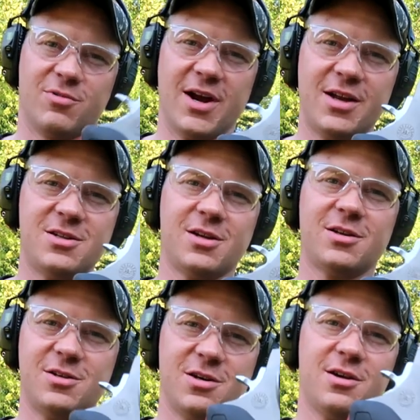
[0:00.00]

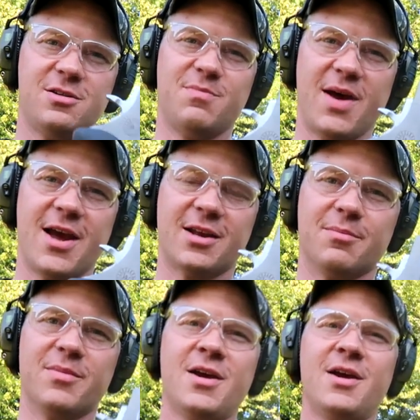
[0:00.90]
Raging Judge
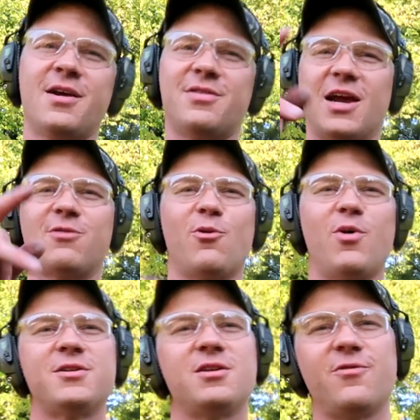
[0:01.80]
Magnum. Thanks for
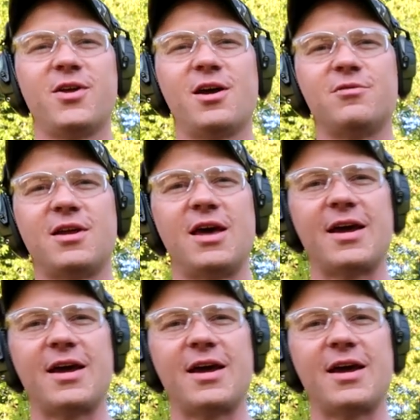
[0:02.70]
watching the video today,